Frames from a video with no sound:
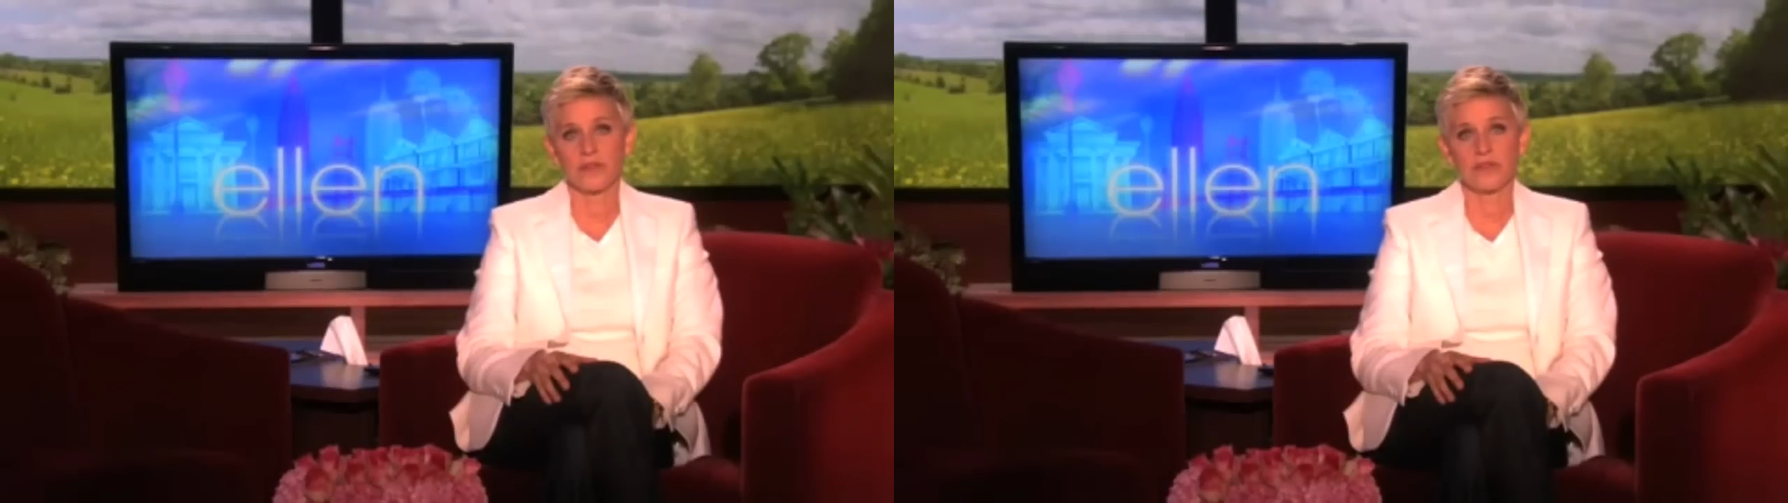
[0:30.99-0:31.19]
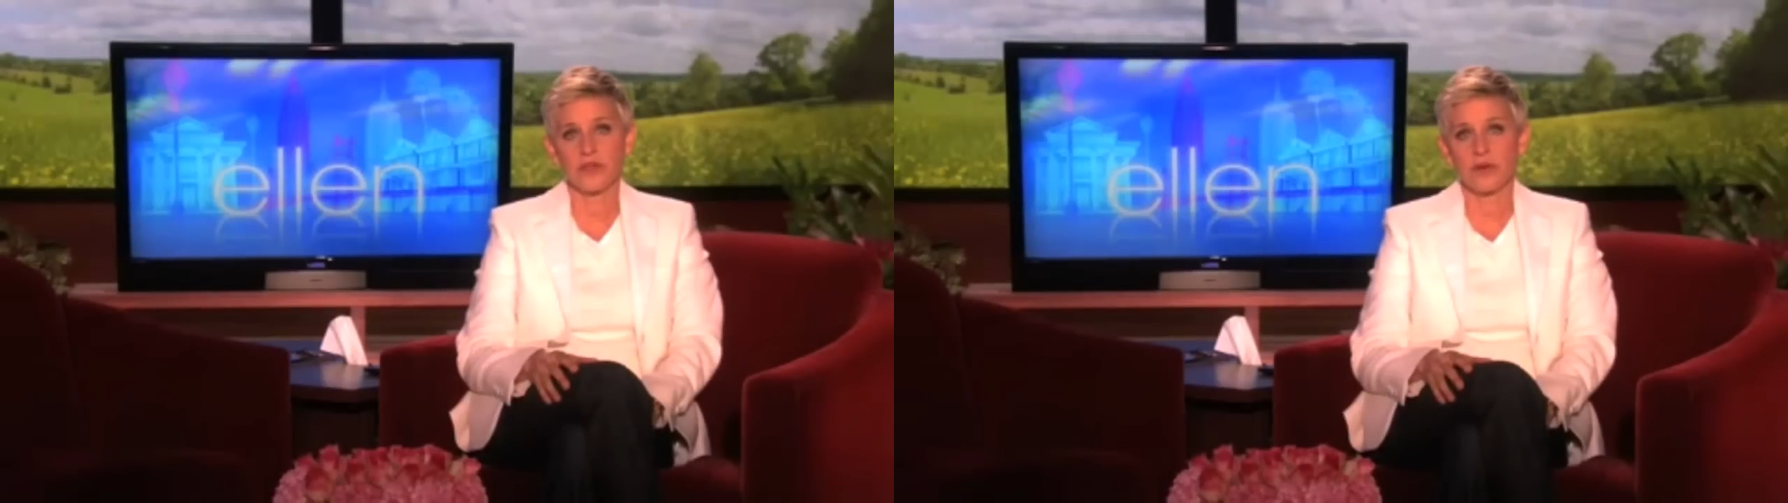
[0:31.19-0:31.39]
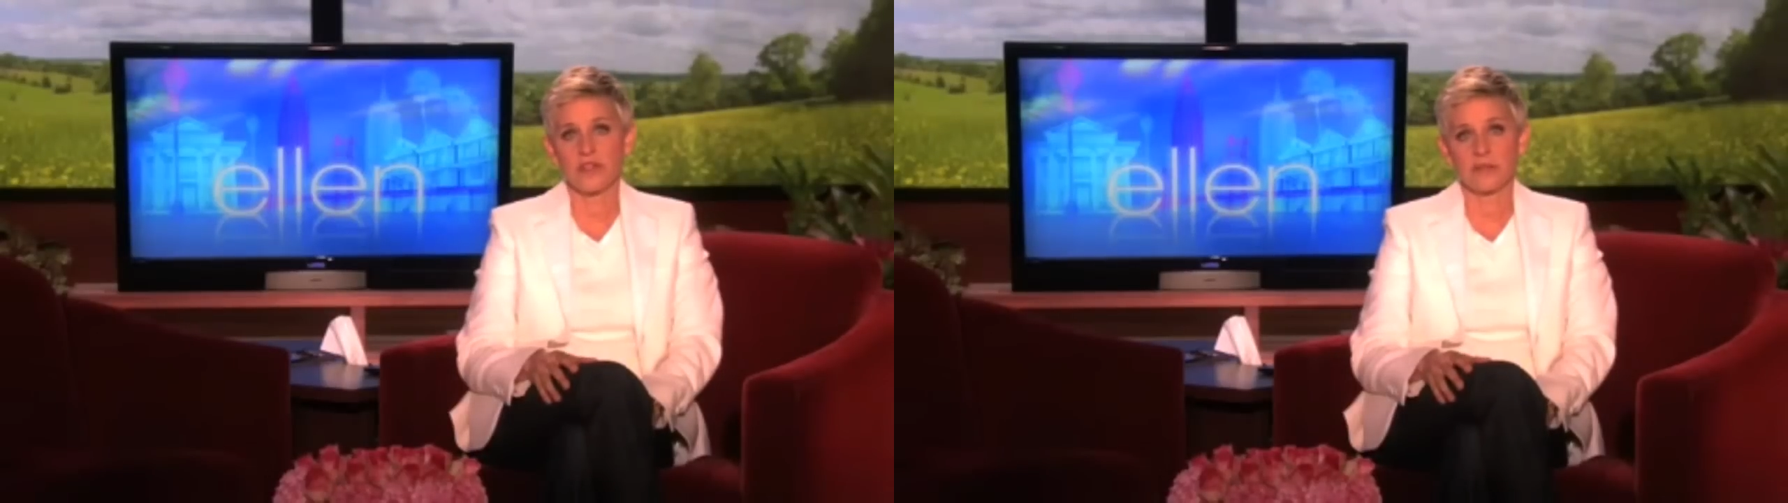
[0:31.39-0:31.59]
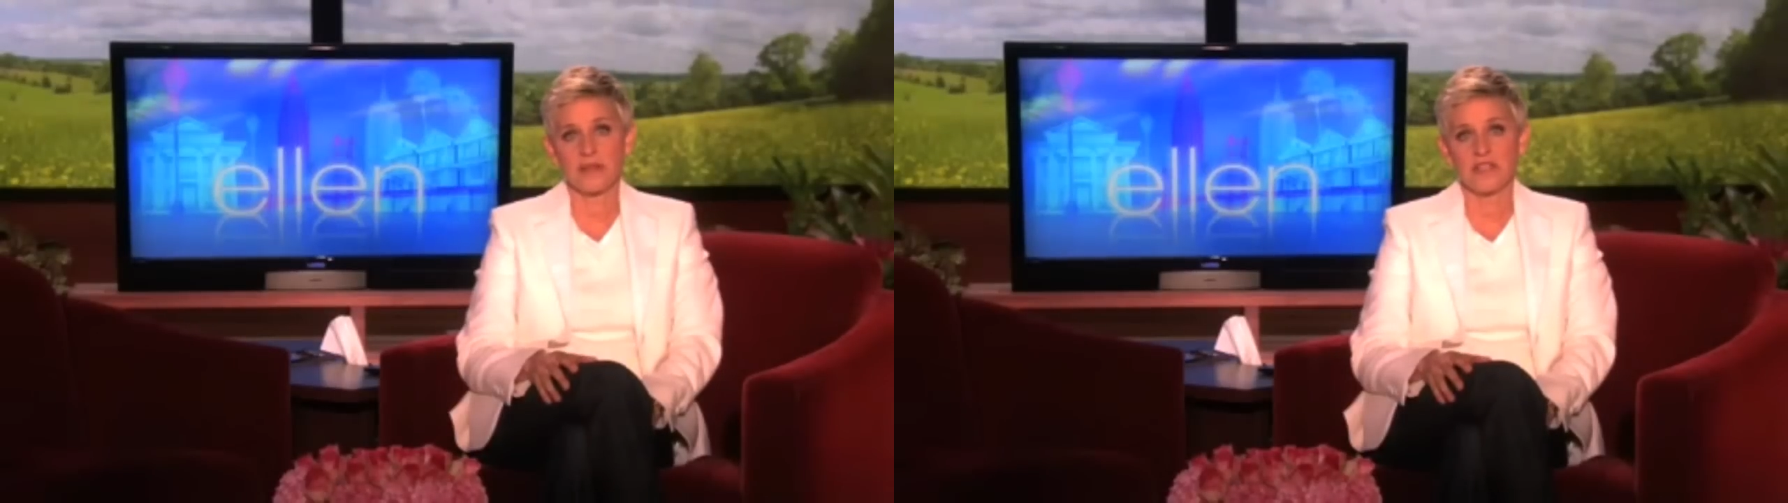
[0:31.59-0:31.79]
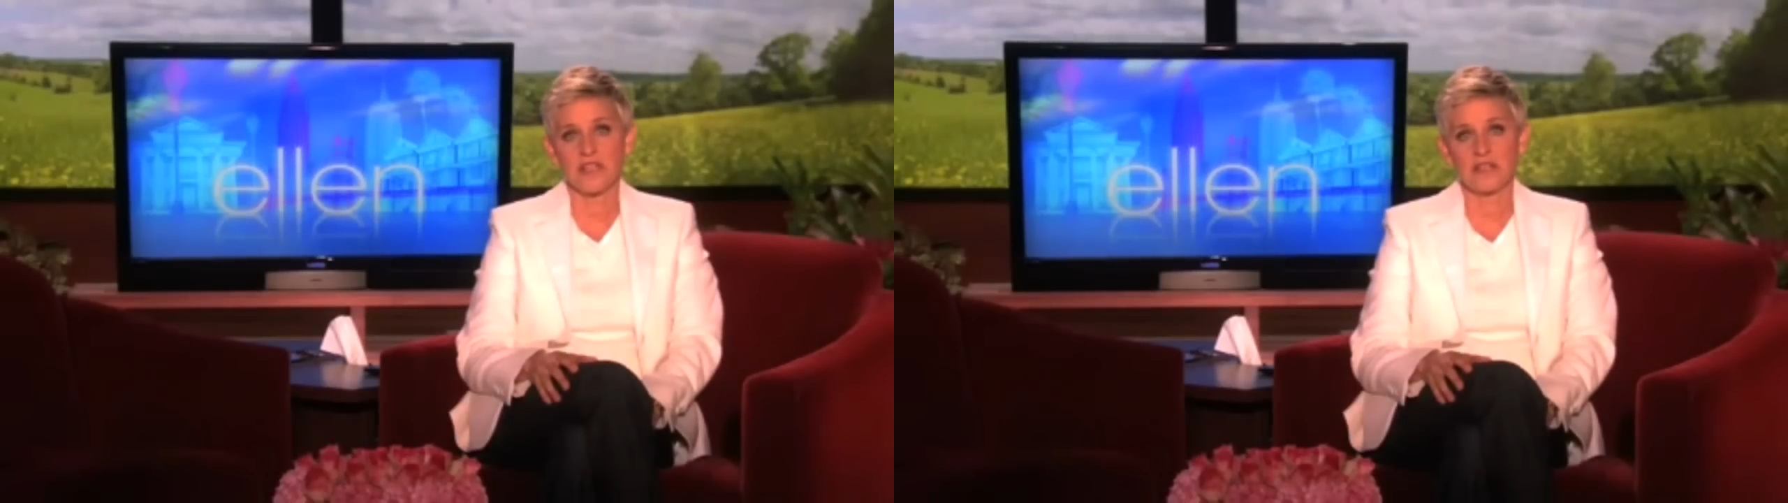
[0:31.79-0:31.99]
news stories
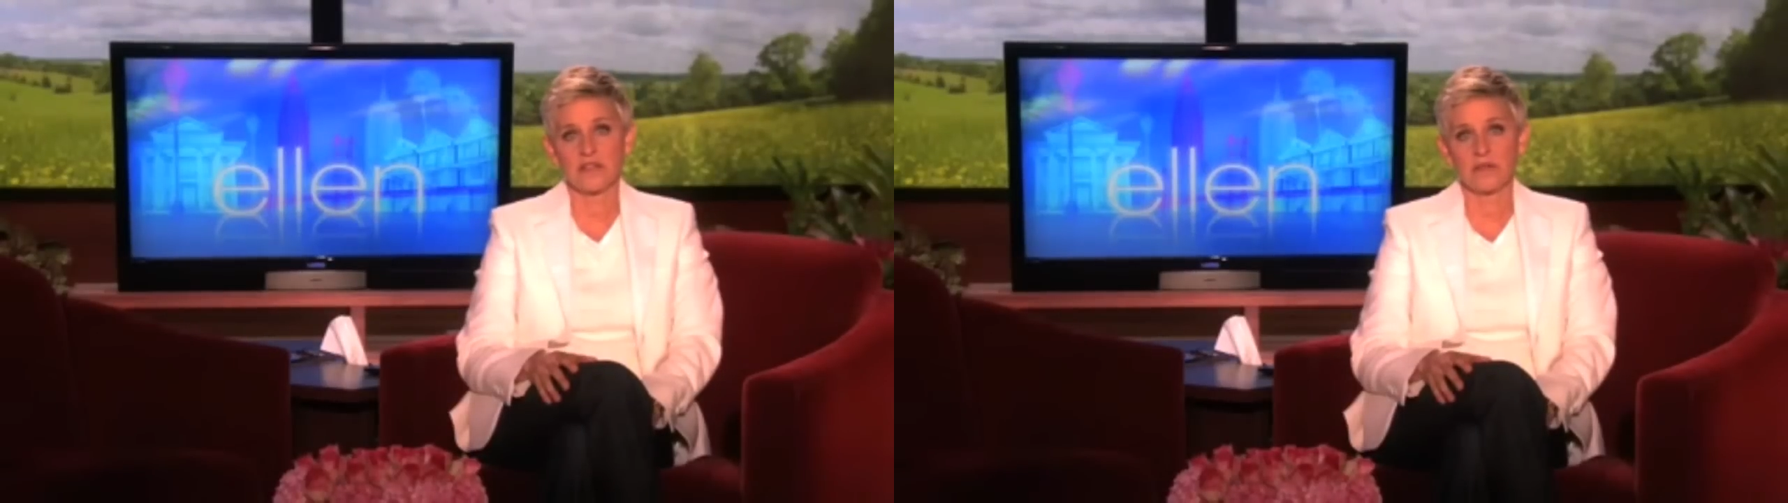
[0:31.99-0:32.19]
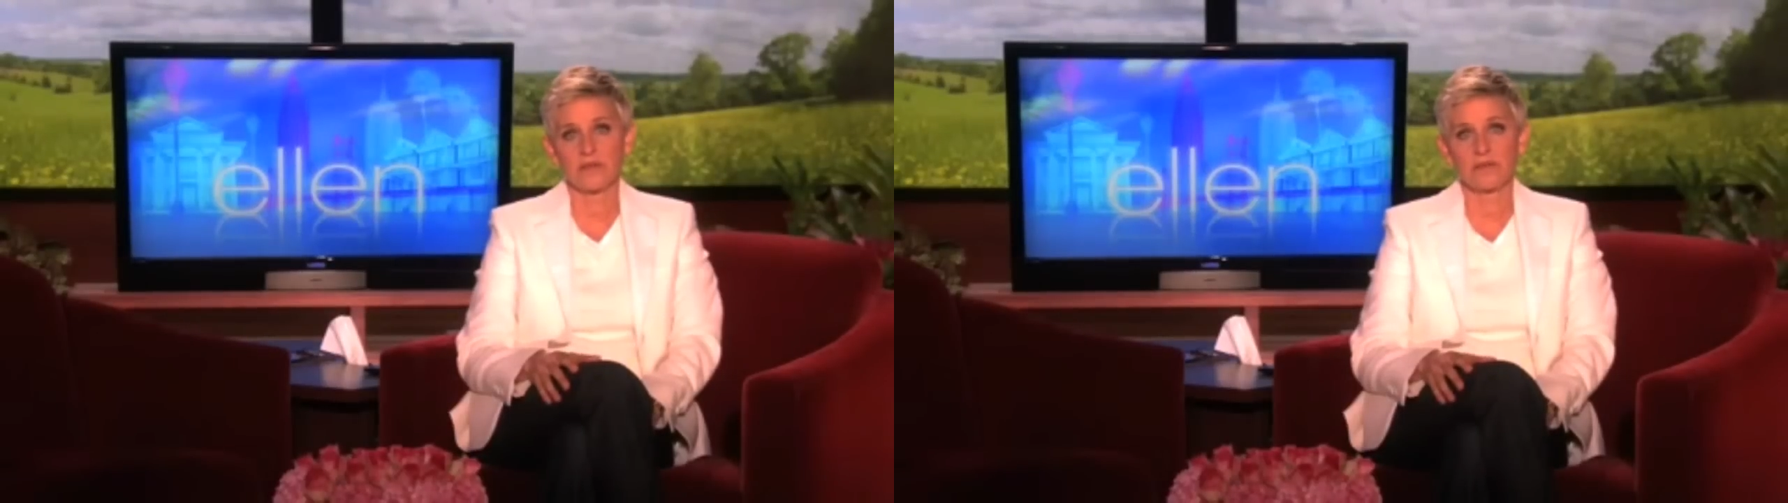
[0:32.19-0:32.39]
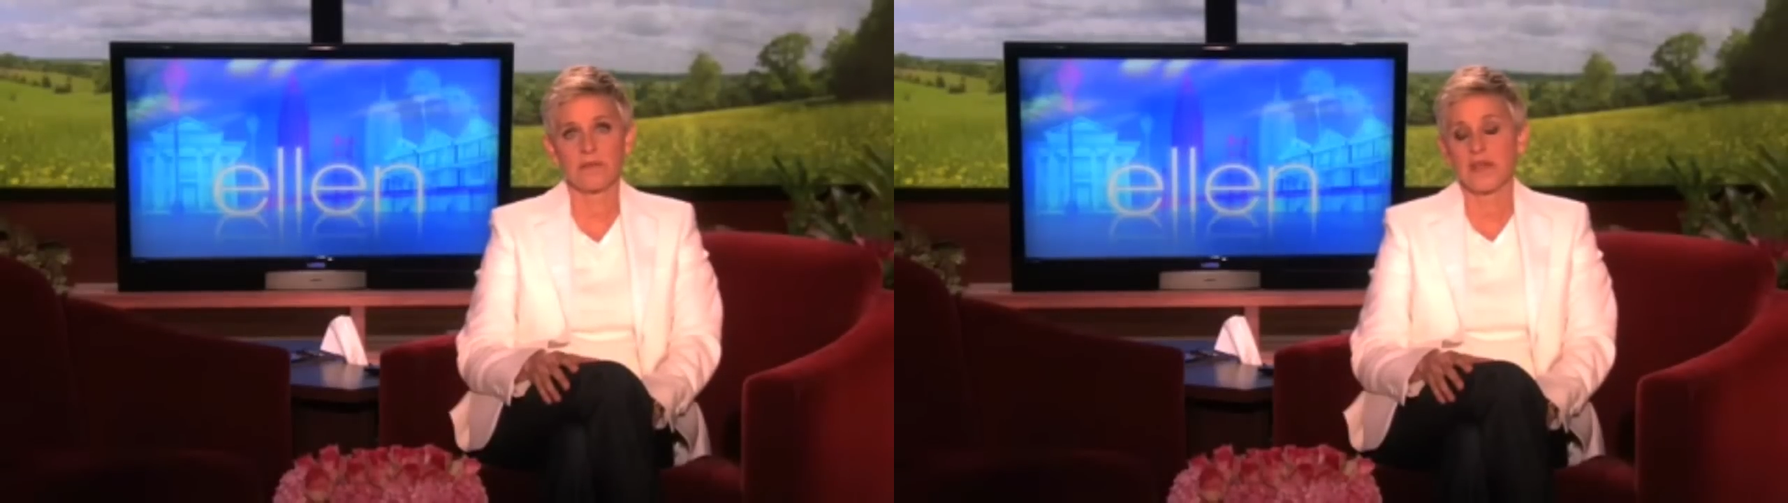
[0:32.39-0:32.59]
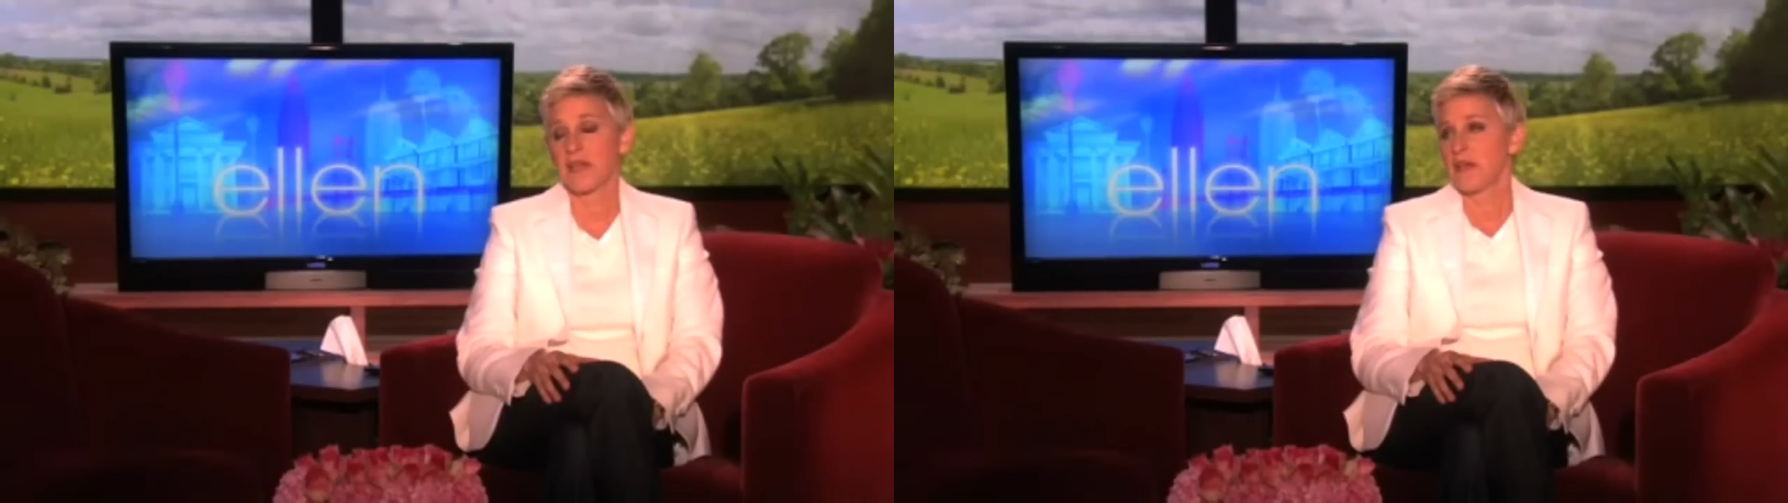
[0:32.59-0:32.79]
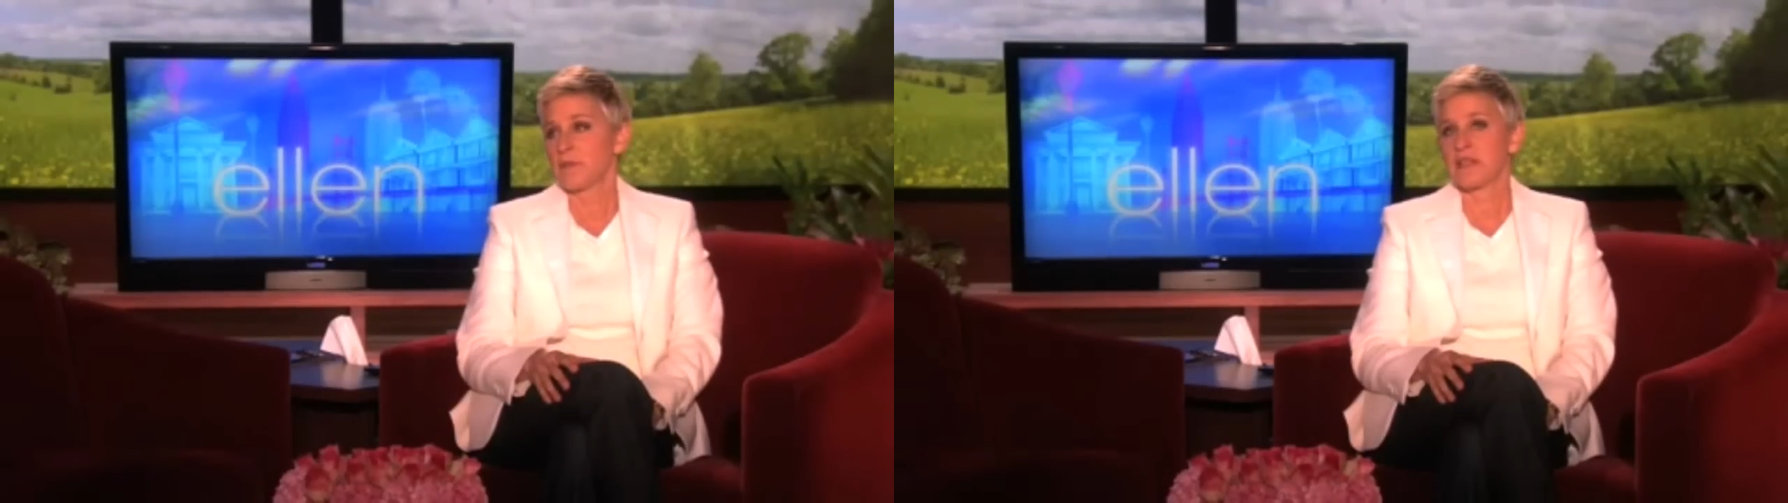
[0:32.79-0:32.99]
about teens who
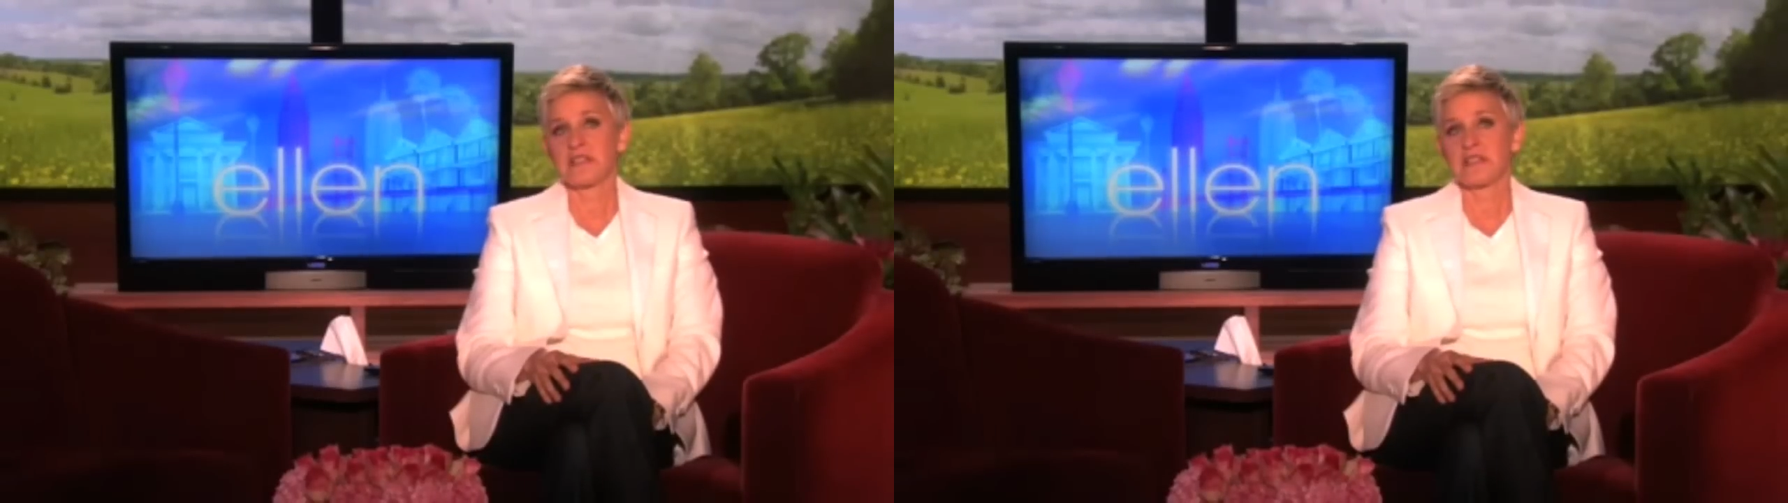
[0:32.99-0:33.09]
have